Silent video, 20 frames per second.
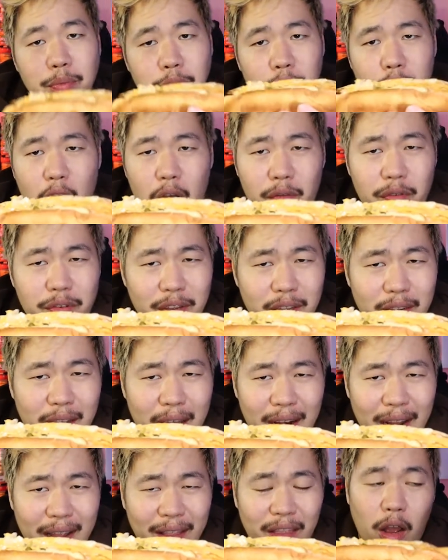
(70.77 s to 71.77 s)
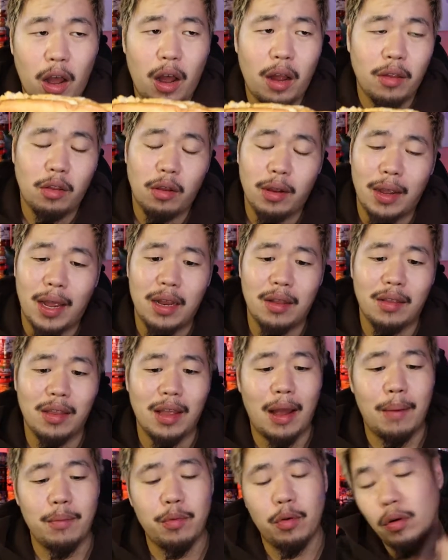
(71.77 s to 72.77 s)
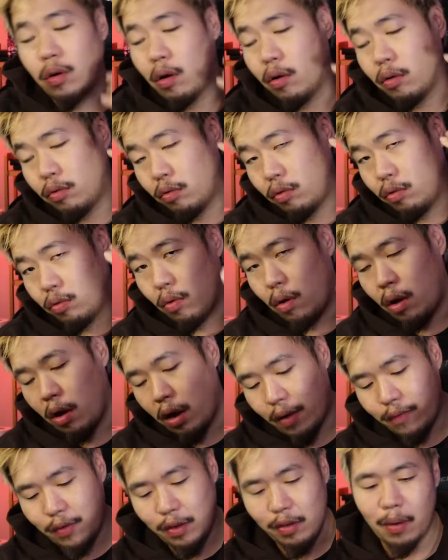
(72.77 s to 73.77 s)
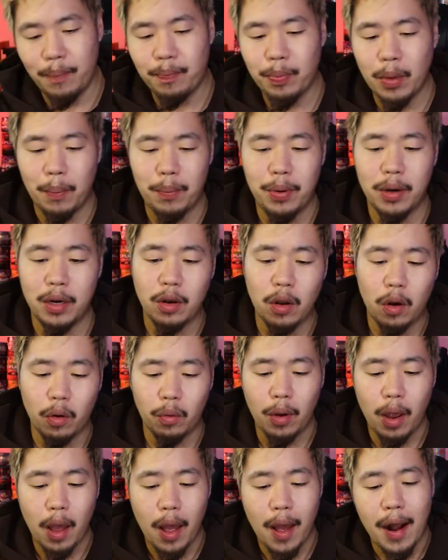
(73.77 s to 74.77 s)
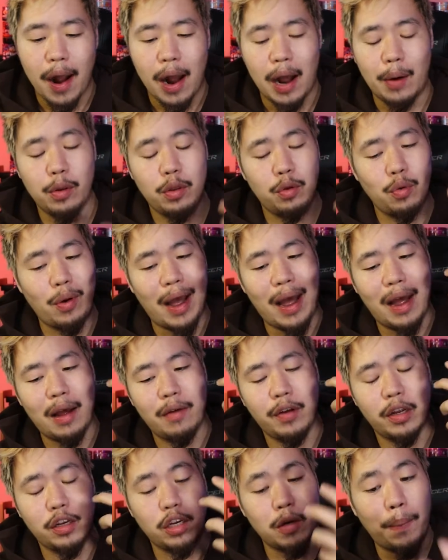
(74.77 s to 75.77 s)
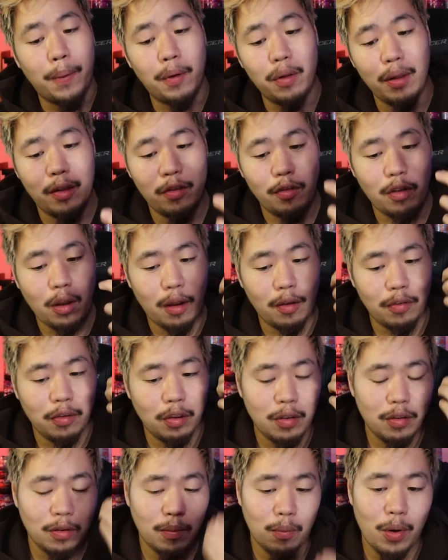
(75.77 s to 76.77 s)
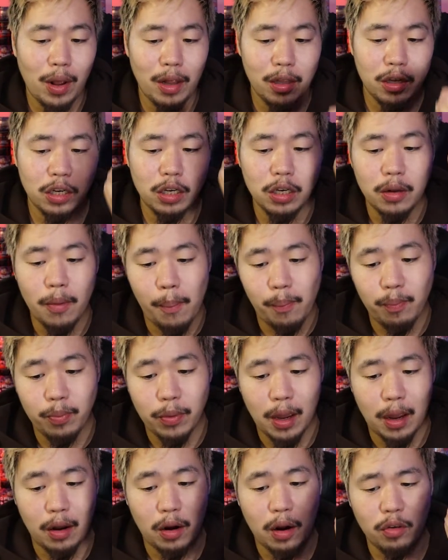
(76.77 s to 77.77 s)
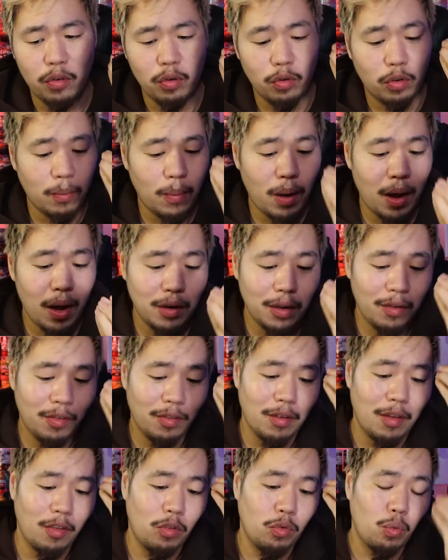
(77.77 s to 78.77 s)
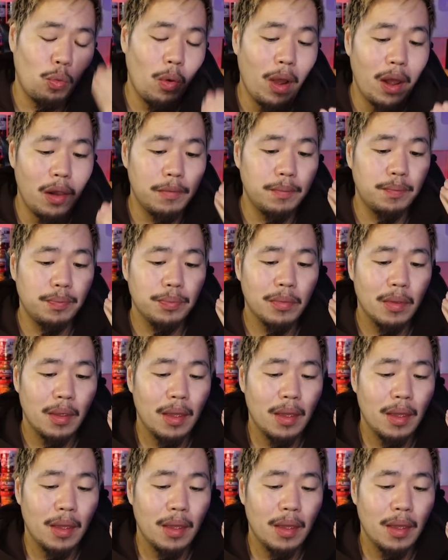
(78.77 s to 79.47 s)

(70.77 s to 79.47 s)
You obviously got to get the hot dog anytime you go to Harvey's, pretty known. Uh, we do have a chipotle sauce, some relish, and also some onions, as well